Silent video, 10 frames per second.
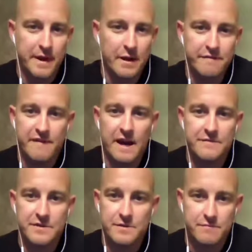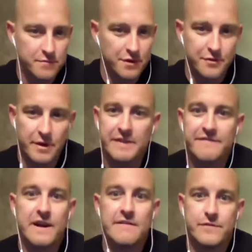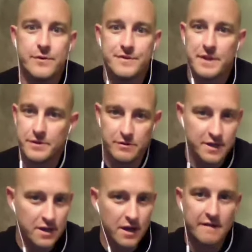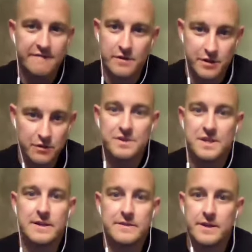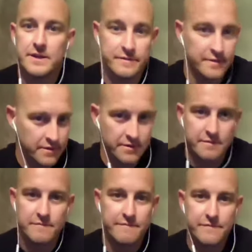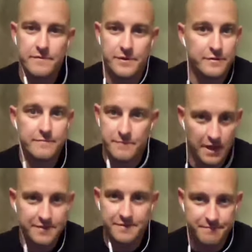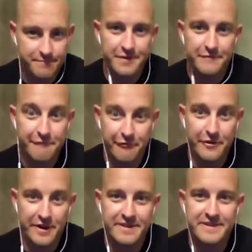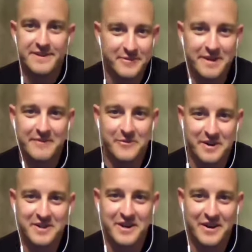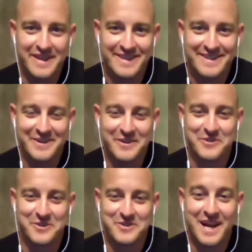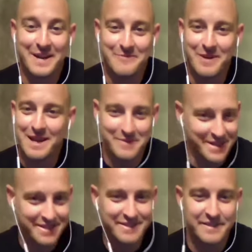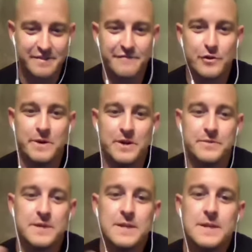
Power Five, those are 85 fulls. Like, you get an offer and you sign there, that's free, whatever you want to call that, other than your time, right? But it's a full boat.